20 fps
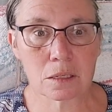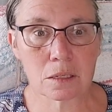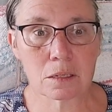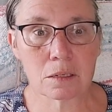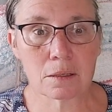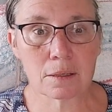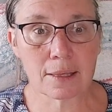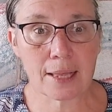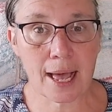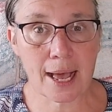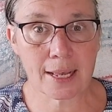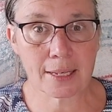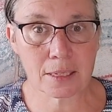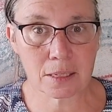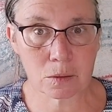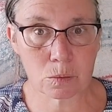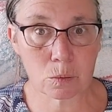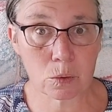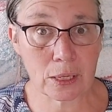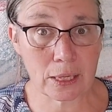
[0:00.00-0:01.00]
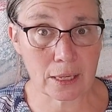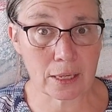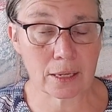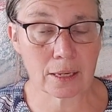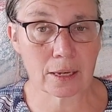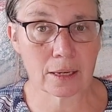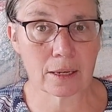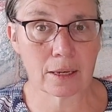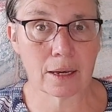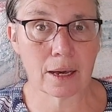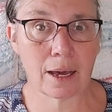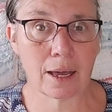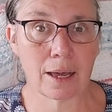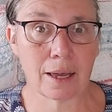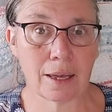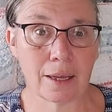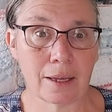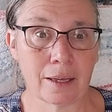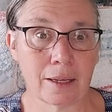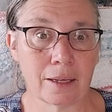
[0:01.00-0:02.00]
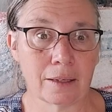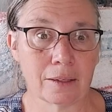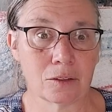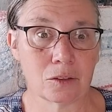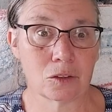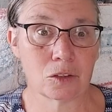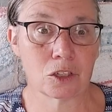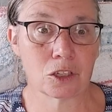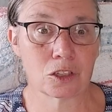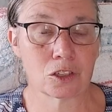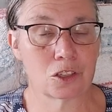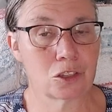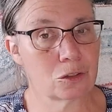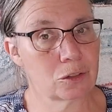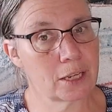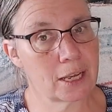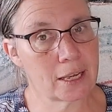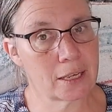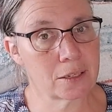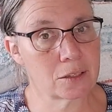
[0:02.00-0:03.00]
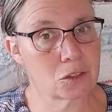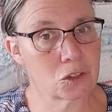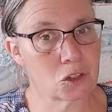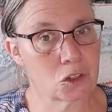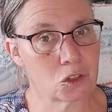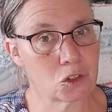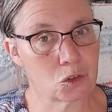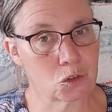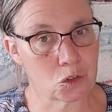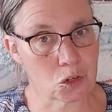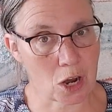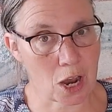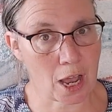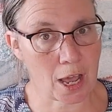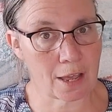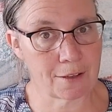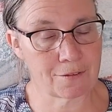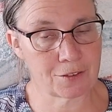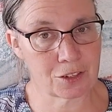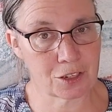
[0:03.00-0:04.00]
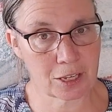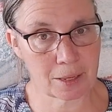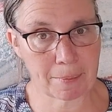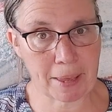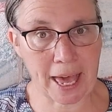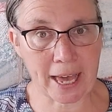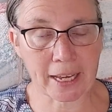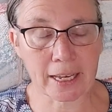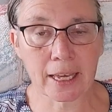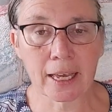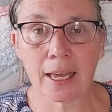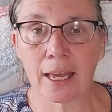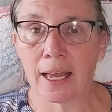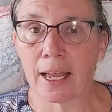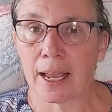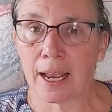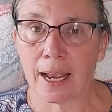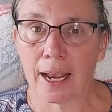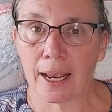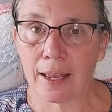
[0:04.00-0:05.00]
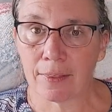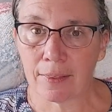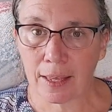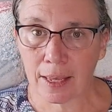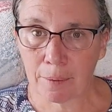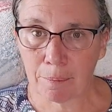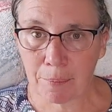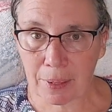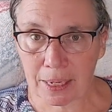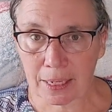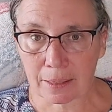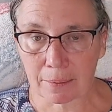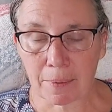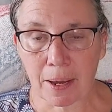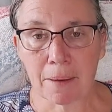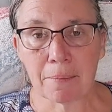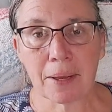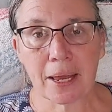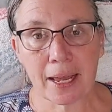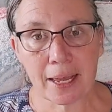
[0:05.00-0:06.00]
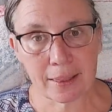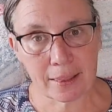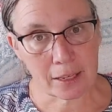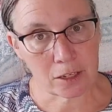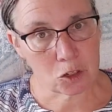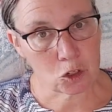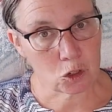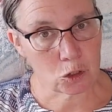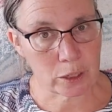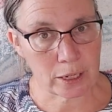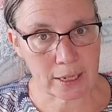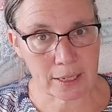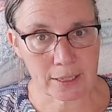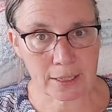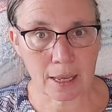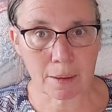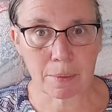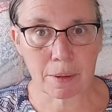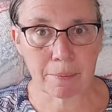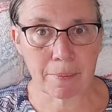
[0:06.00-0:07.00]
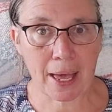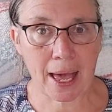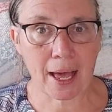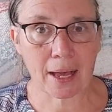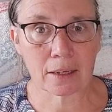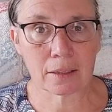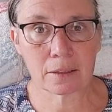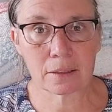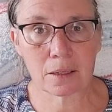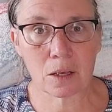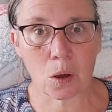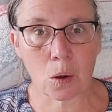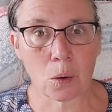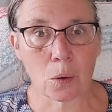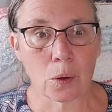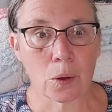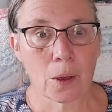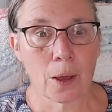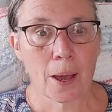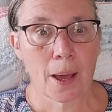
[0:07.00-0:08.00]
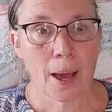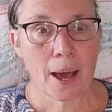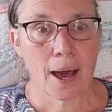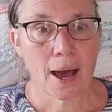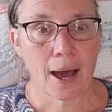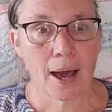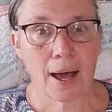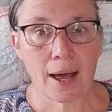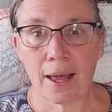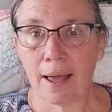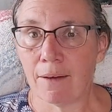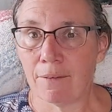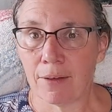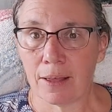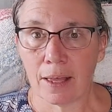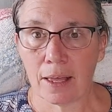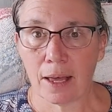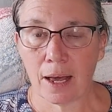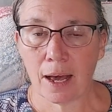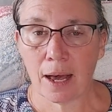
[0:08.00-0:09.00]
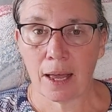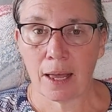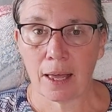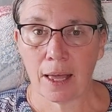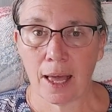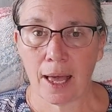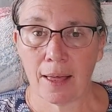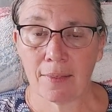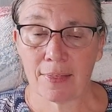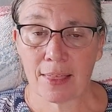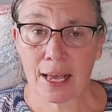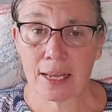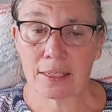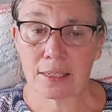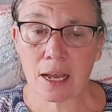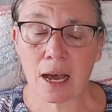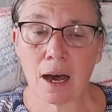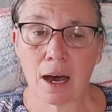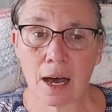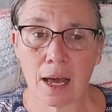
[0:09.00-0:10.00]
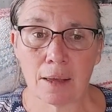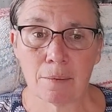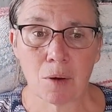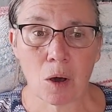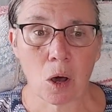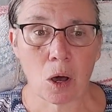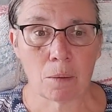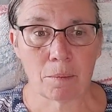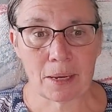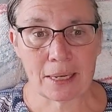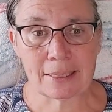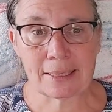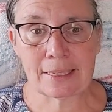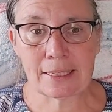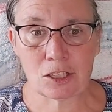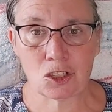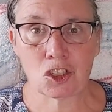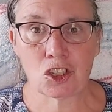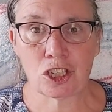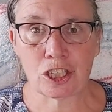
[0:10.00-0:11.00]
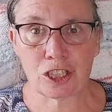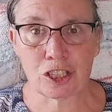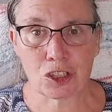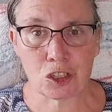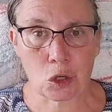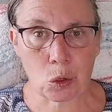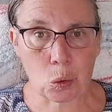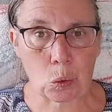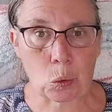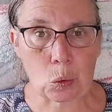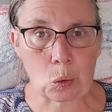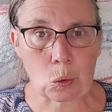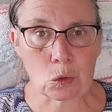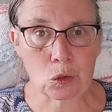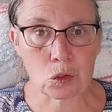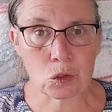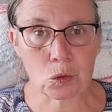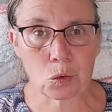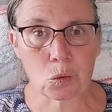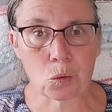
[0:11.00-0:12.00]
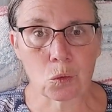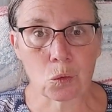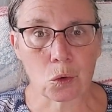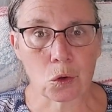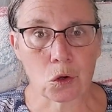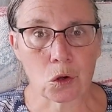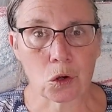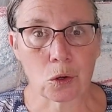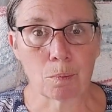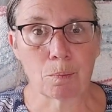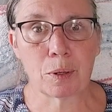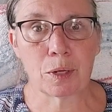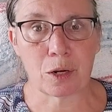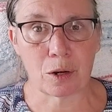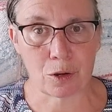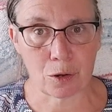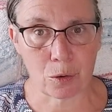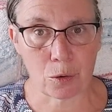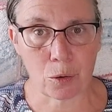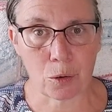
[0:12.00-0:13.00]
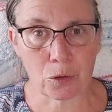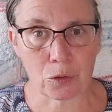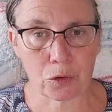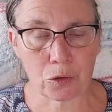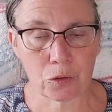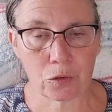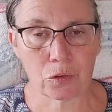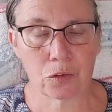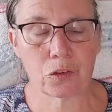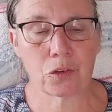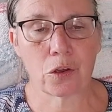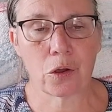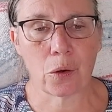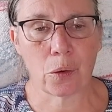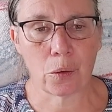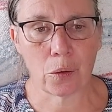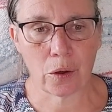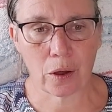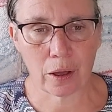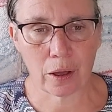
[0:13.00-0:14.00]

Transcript: last week, I took 2 days to drive to Quebec and then pick him up, and then 2 days coming back. So at that time, all my stitching goals were put on hold. So